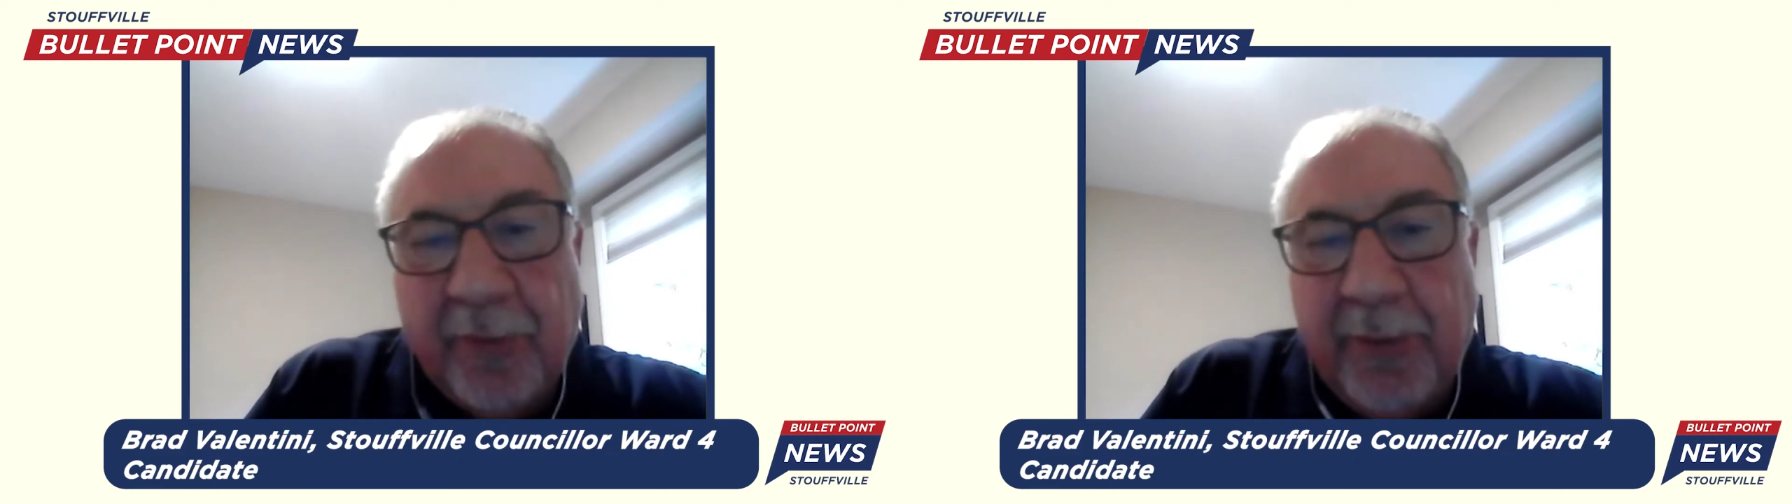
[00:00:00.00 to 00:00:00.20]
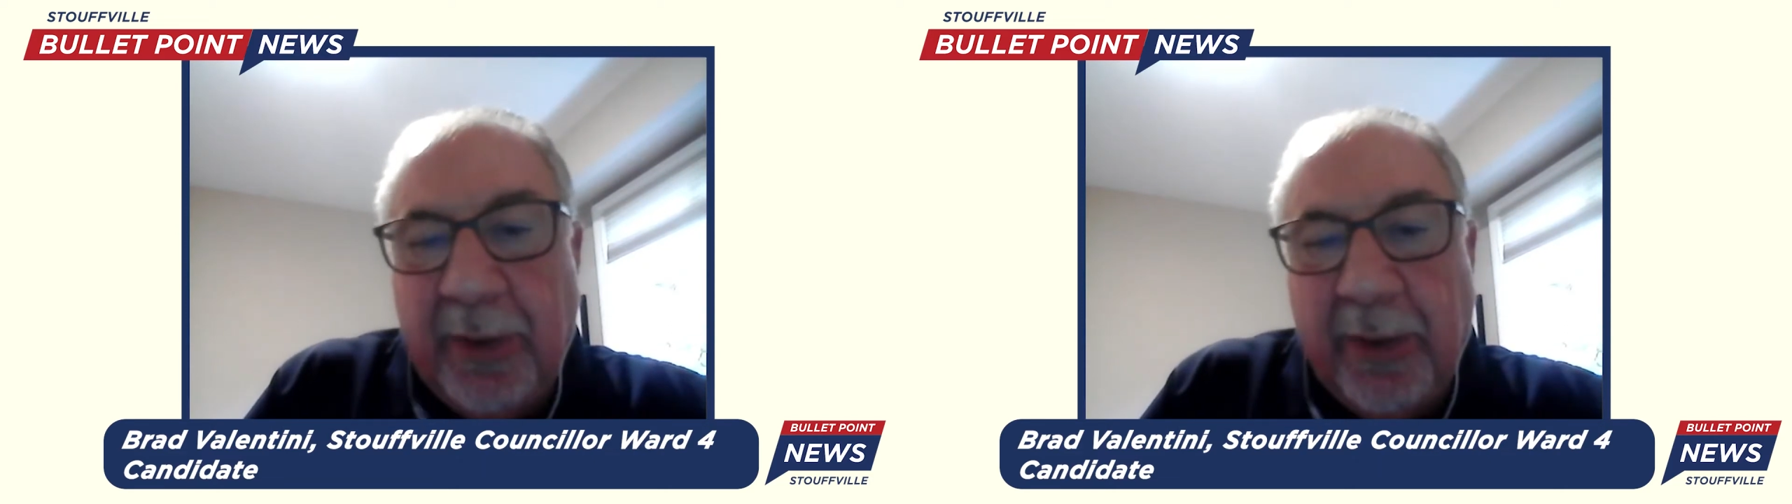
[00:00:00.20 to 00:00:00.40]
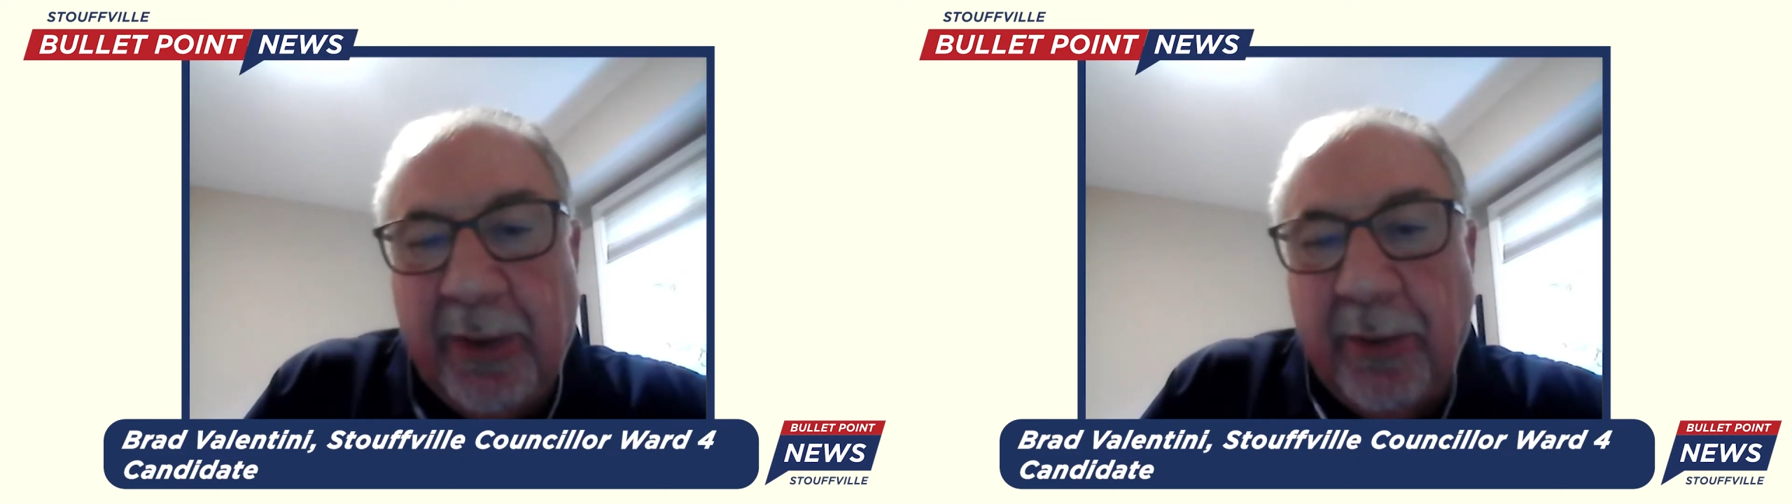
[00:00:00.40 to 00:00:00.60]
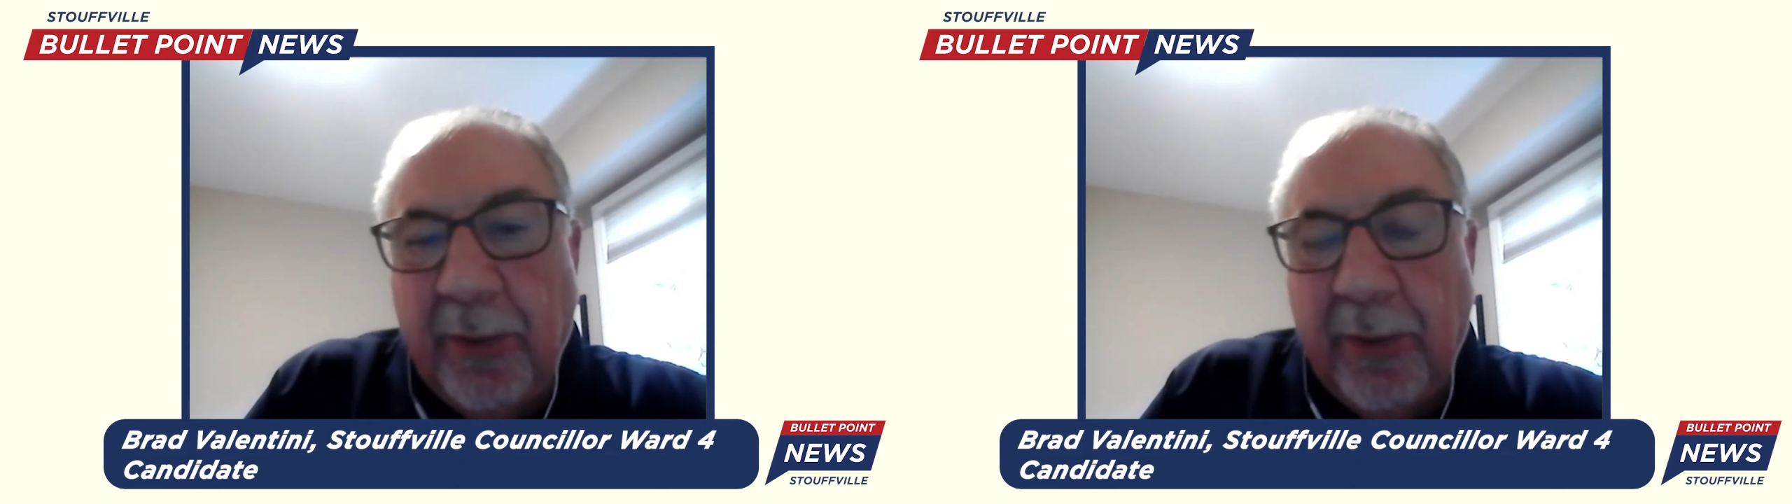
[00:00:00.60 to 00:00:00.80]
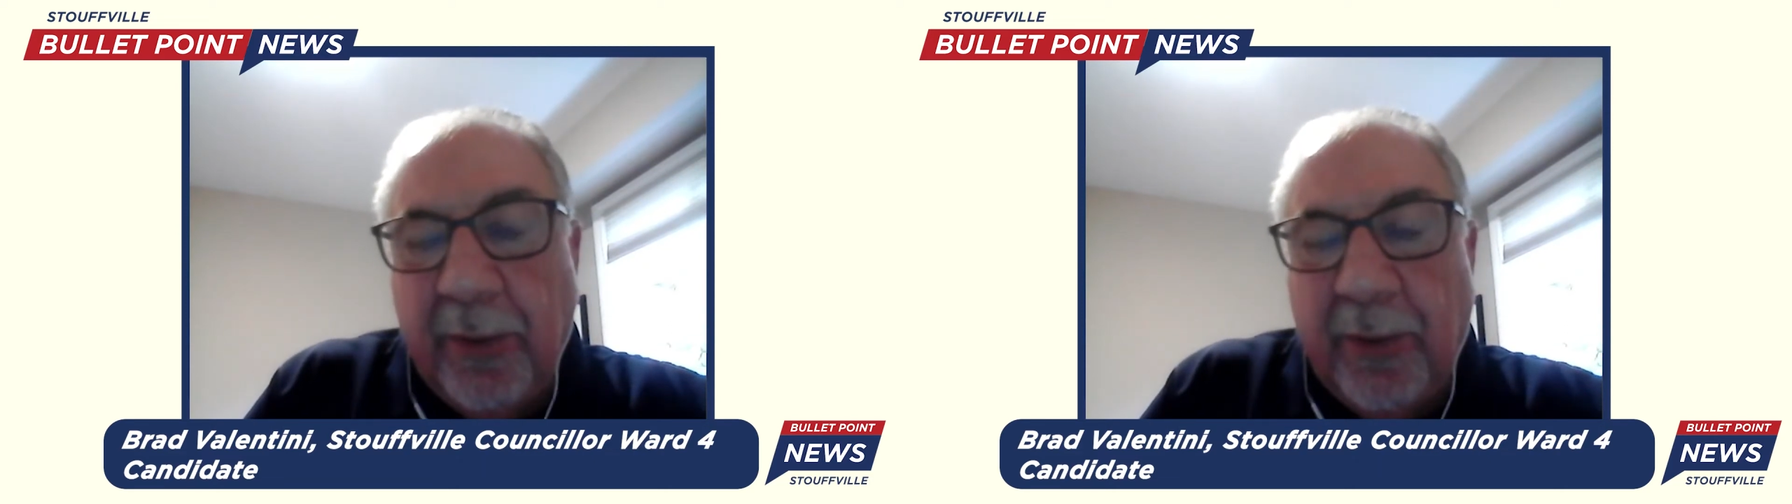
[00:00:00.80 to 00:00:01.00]
I mean,
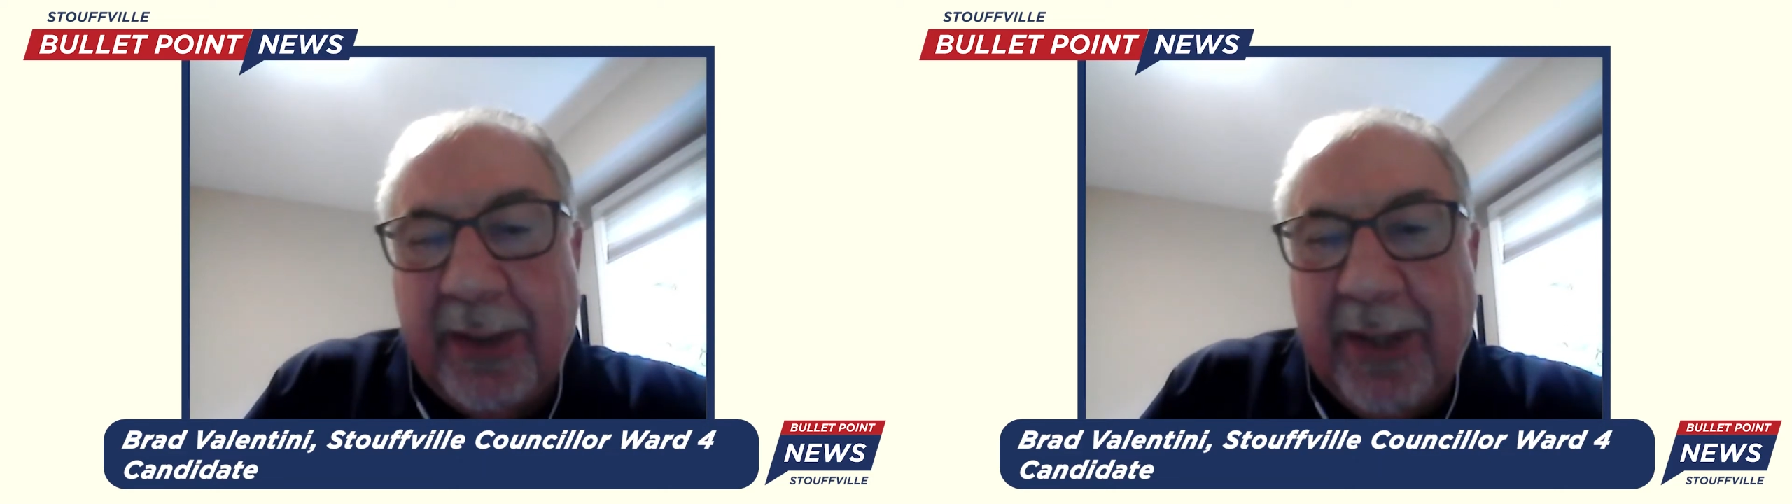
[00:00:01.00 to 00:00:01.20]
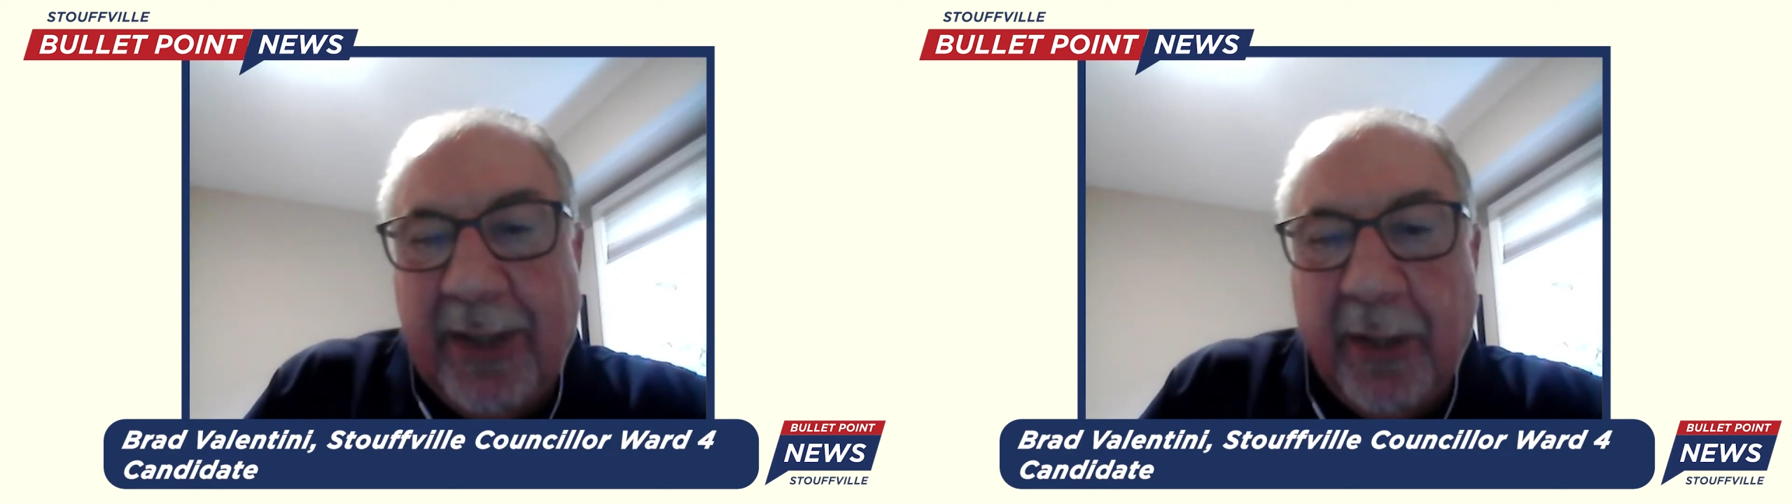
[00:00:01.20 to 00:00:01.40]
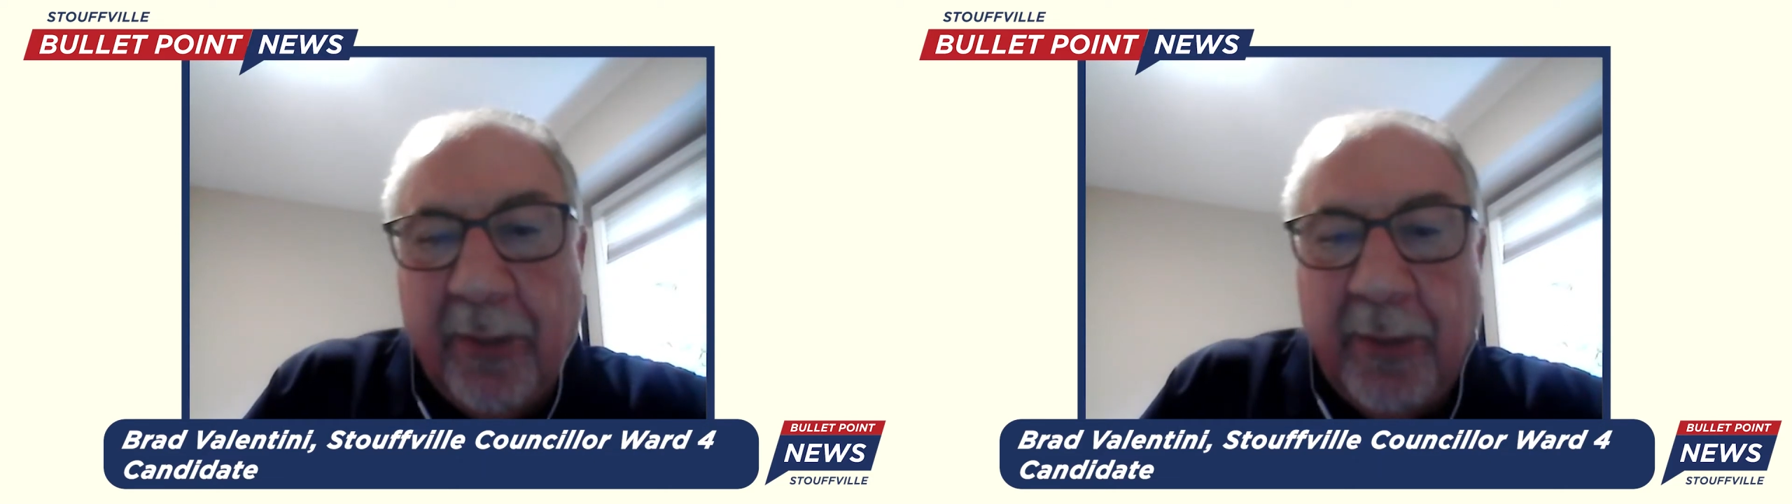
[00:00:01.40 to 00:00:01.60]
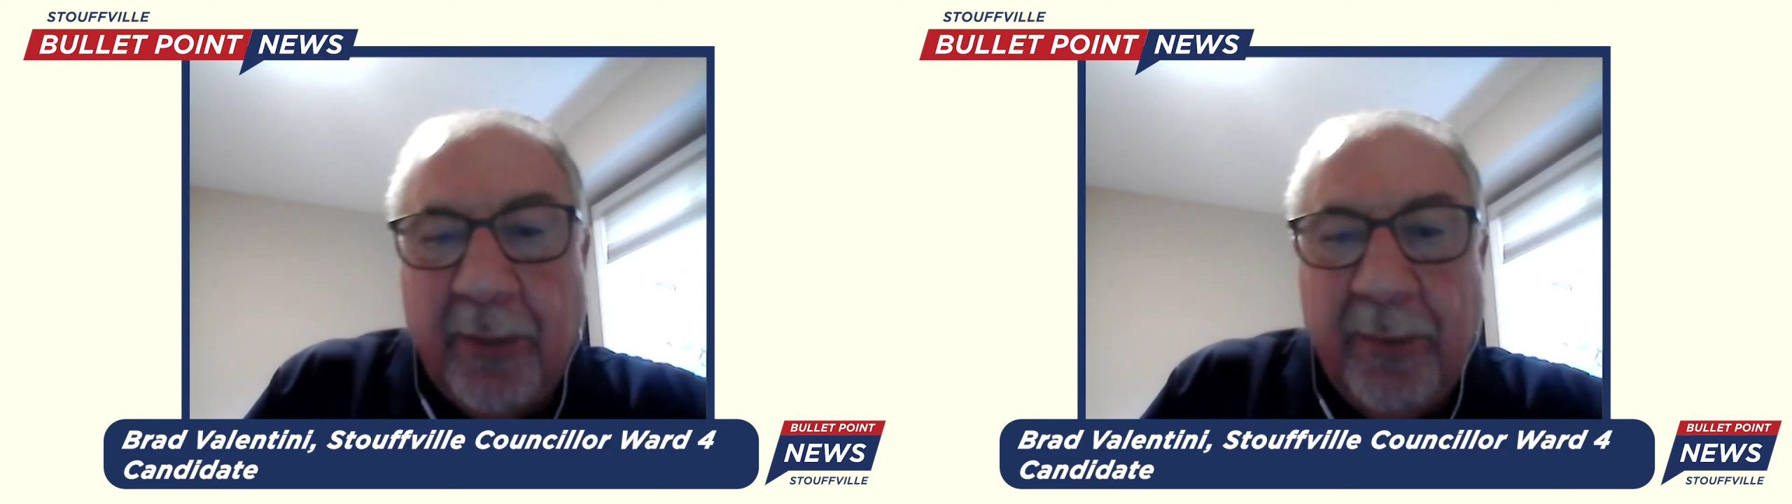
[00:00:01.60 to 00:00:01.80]
right now,